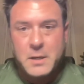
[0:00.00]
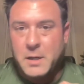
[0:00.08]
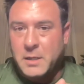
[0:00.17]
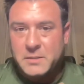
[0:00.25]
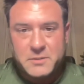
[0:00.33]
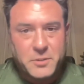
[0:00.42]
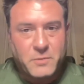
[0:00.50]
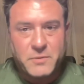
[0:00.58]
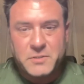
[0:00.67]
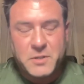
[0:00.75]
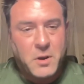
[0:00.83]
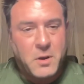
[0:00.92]
A
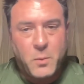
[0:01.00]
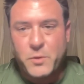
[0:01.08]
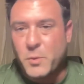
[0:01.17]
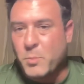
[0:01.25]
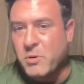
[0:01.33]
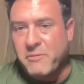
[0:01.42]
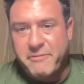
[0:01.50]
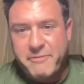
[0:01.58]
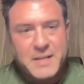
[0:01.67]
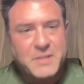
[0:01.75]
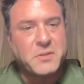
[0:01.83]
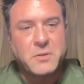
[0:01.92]
service call with a
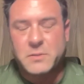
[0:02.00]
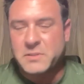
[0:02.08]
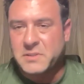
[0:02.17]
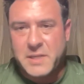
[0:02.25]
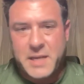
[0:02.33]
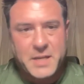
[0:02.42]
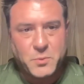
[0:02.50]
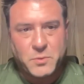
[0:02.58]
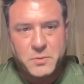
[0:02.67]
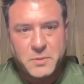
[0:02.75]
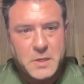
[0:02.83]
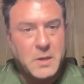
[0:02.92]
professional is
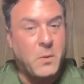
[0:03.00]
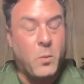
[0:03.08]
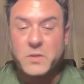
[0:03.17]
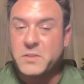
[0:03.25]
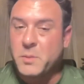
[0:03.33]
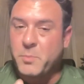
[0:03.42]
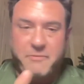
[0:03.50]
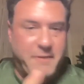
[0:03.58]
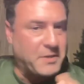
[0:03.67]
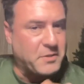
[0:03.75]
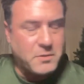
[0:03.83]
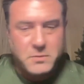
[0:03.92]
scheduled. Once the
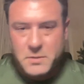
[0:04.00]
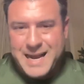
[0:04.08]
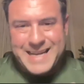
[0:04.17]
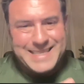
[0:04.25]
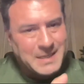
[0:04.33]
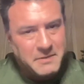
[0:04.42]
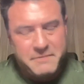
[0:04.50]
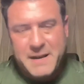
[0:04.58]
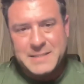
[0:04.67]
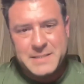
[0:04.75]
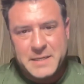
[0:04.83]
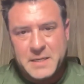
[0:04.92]
professional
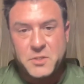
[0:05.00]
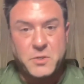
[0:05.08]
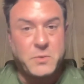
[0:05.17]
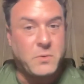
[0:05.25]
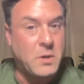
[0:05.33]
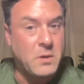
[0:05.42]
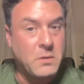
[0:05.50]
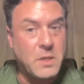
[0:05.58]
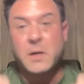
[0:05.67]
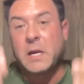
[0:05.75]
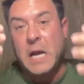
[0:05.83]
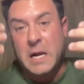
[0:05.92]
identifies the issue, they're
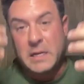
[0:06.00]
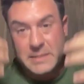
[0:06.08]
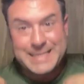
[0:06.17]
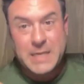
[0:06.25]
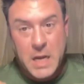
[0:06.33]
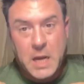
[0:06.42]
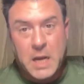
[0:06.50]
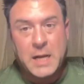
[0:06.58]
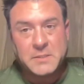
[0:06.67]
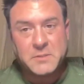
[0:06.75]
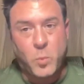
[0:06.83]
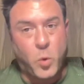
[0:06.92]
going to contact
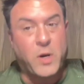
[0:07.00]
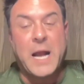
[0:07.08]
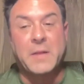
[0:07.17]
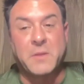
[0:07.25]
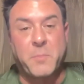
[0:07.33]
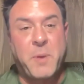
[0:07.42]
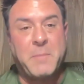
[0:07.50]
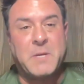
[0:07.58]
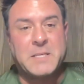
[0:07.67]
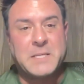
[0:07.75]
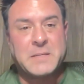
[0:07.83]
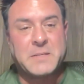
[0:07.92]
us, work out the
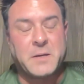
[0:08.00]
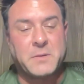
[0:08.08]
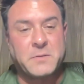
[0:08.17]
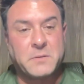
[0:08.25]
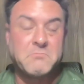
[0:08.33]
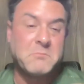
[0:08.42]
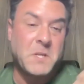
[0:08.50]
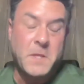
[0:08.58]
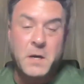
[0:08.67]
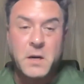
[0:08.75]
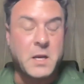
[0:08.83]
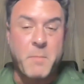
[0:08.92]
payment details, then they're
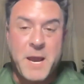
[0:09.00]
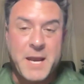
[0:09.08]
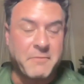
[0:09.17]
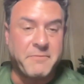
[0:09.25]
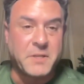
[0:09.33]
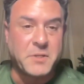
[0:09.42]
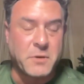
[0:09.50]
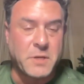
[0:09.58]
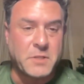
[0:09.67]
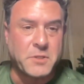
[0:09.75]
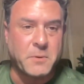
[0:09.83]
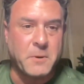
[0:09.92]
going to come back and fix your
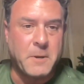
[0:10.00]
issue.